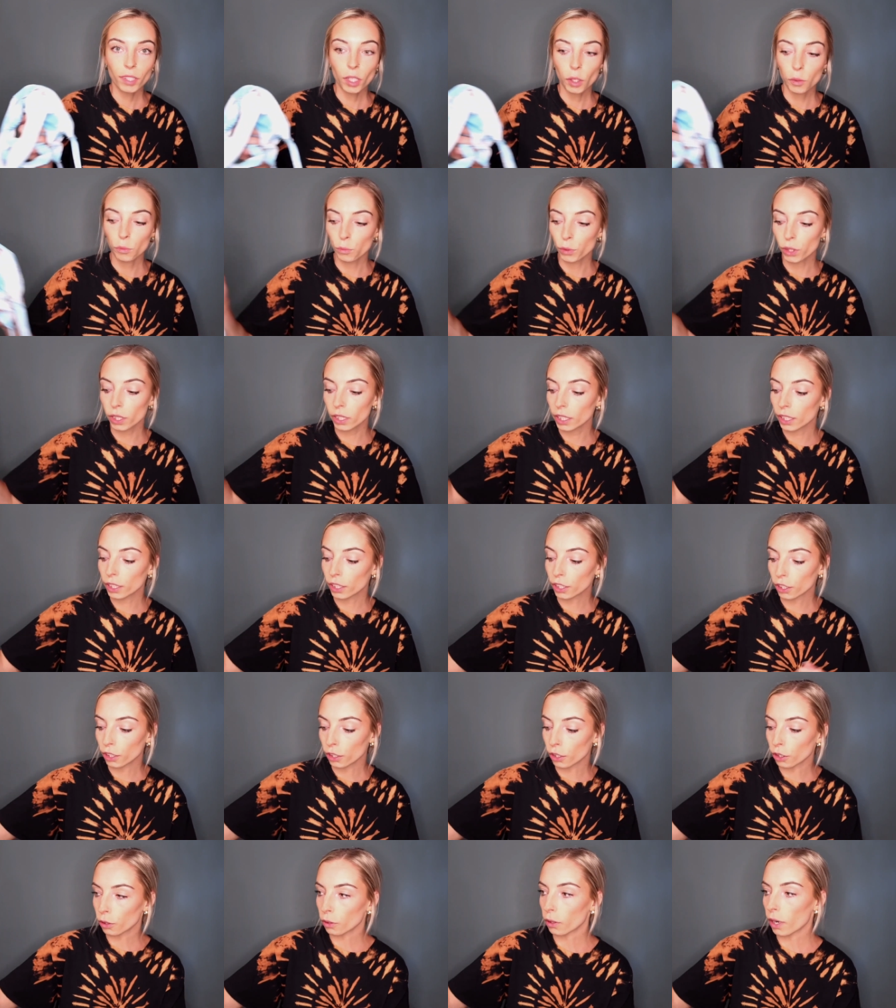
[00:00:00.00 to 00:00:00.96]
really
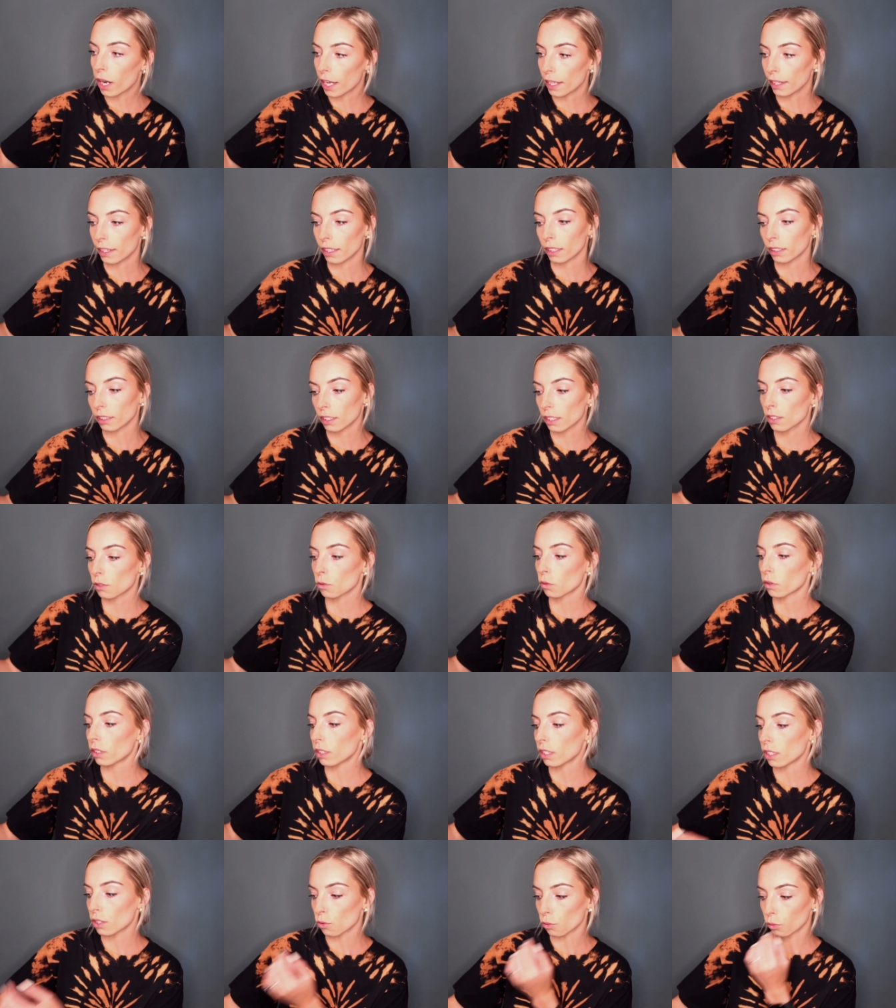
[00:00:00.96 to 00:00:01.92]
cute i think this
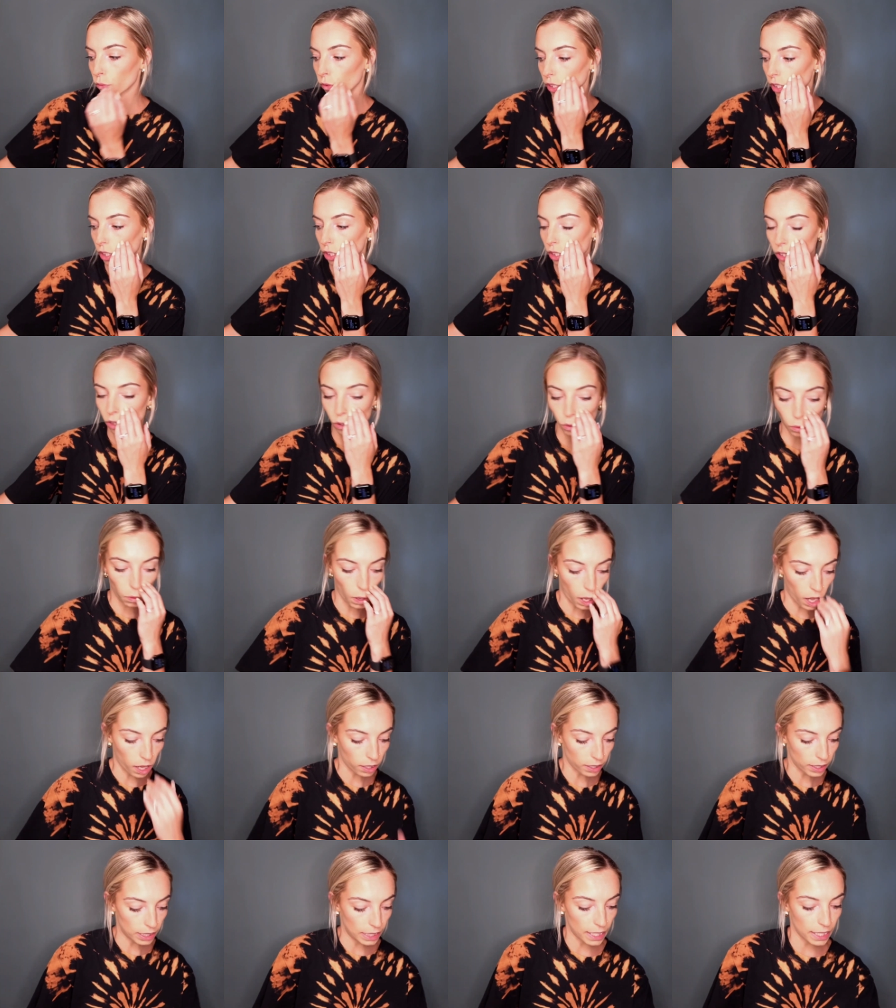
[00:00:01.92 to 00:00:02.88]
one is really good
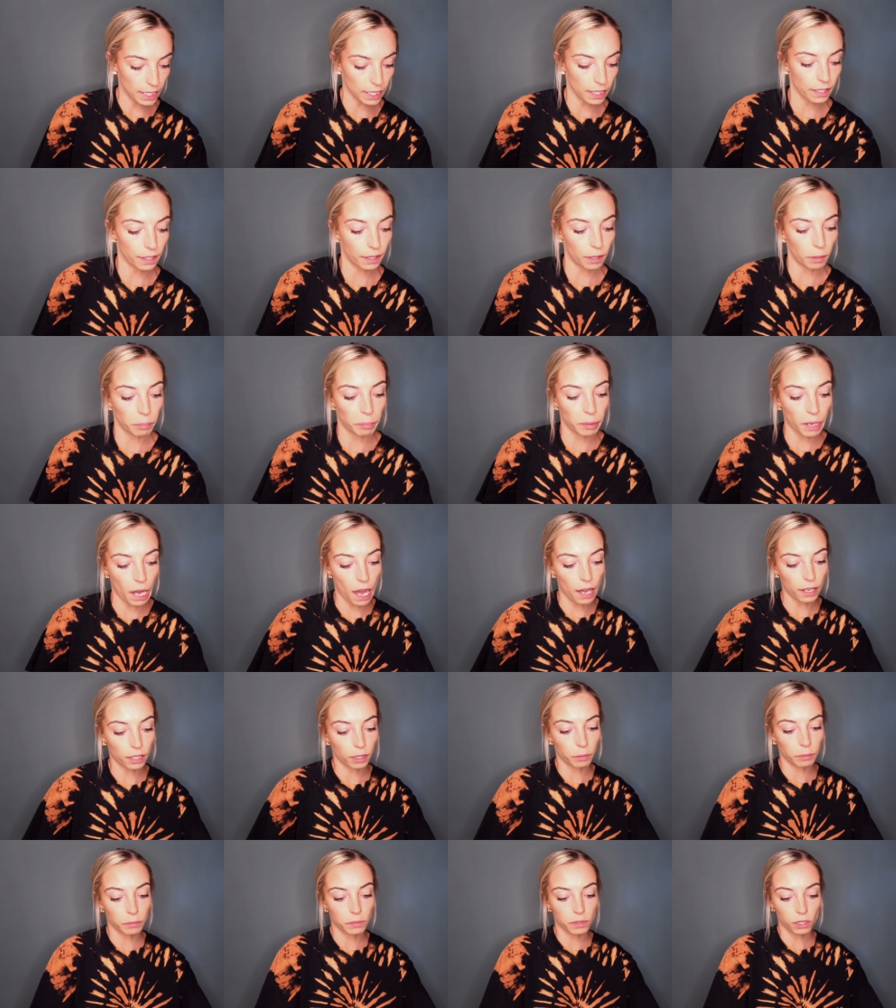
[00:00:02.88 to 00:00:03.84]
quality the
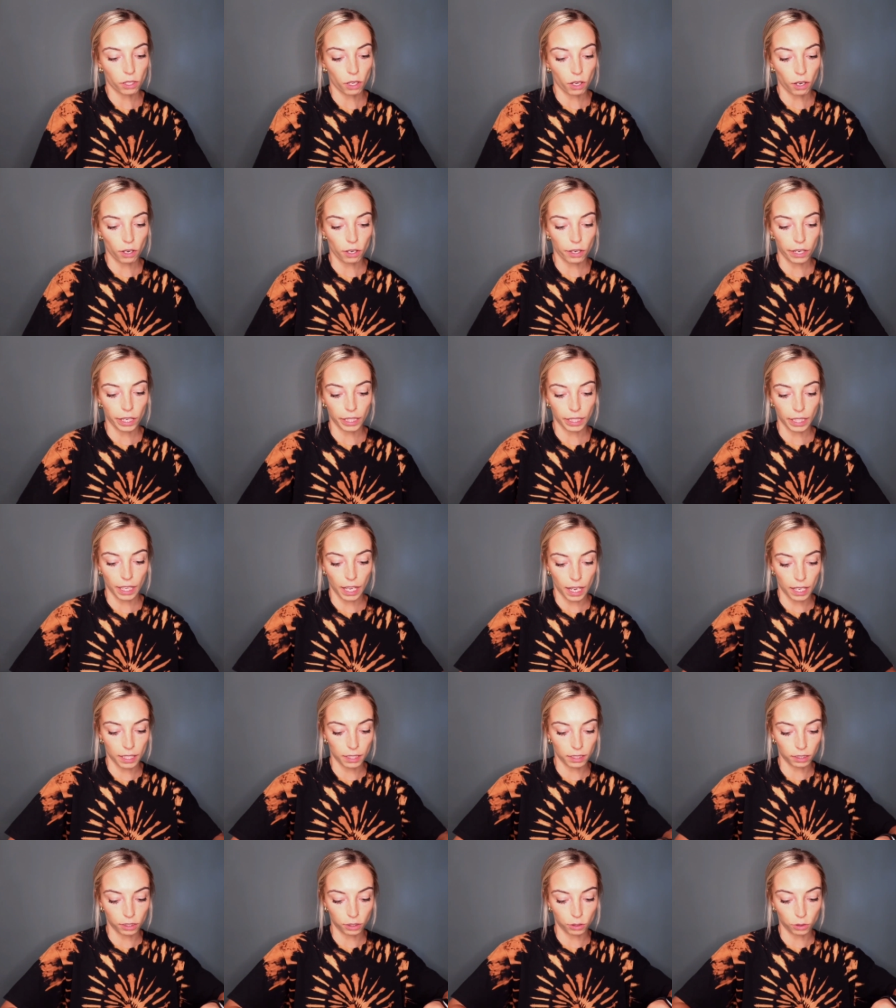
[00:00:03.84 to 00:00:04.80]
bottoms are
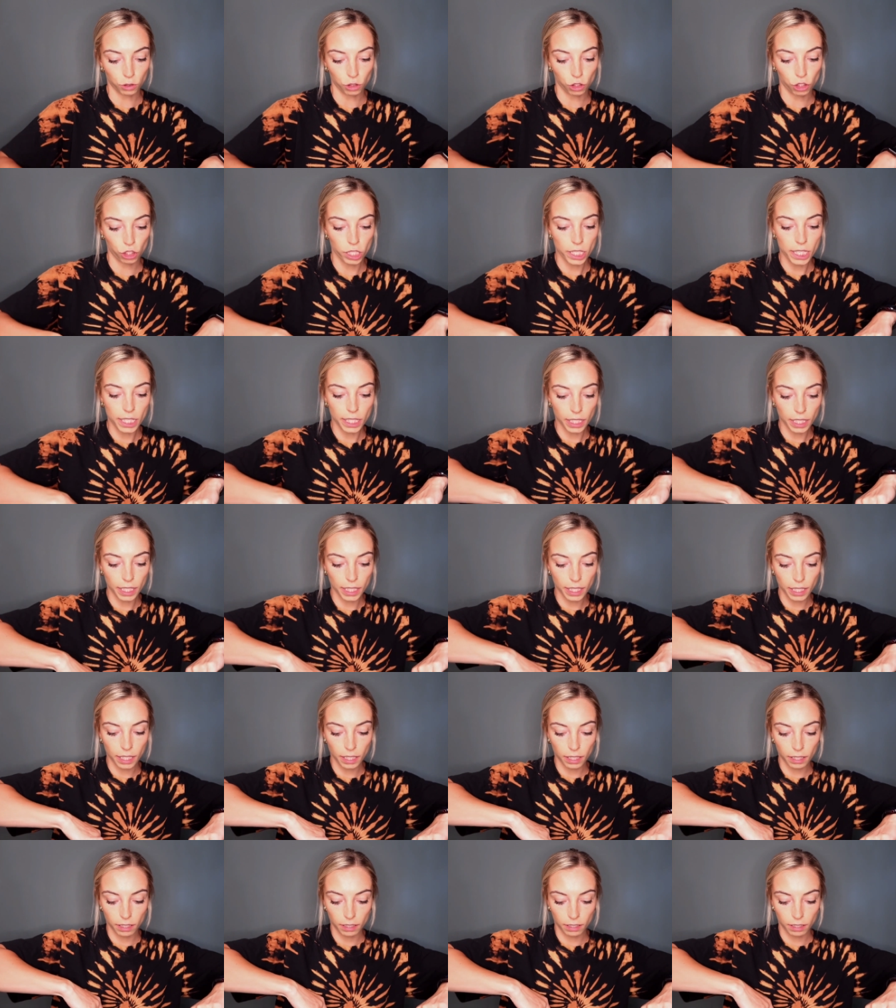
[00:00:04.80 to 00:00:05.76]
again a little
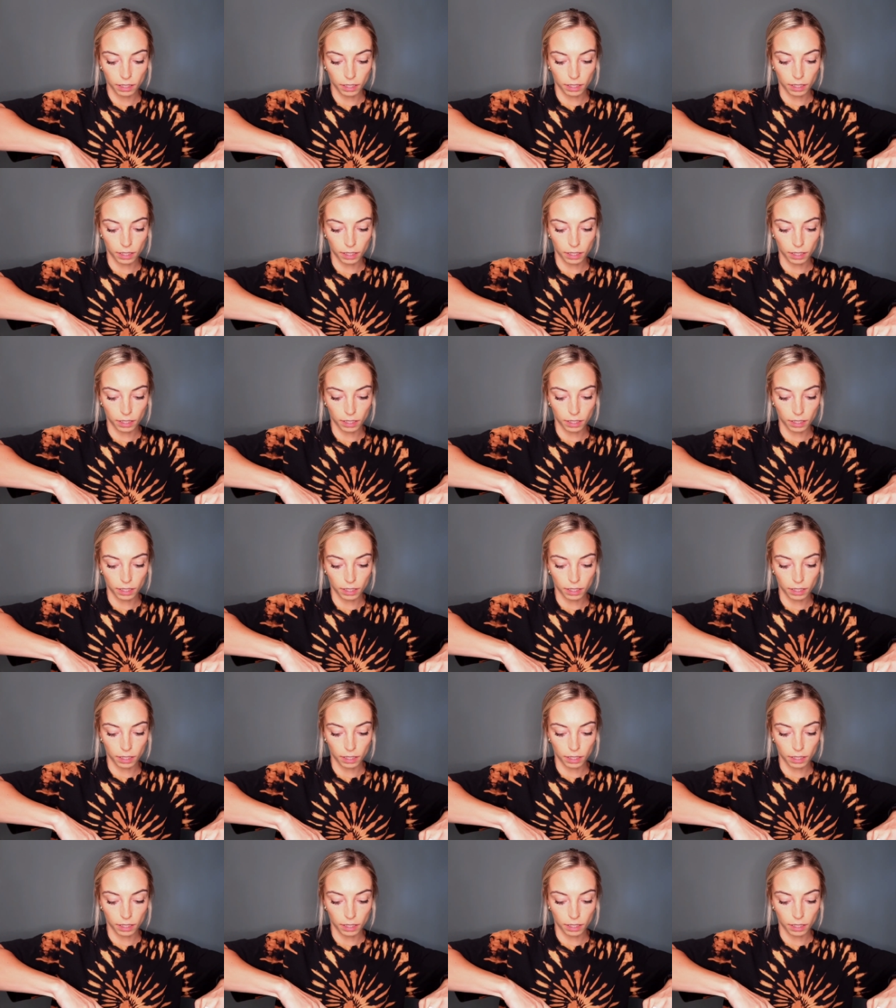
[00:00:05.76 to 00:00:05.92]
cheeky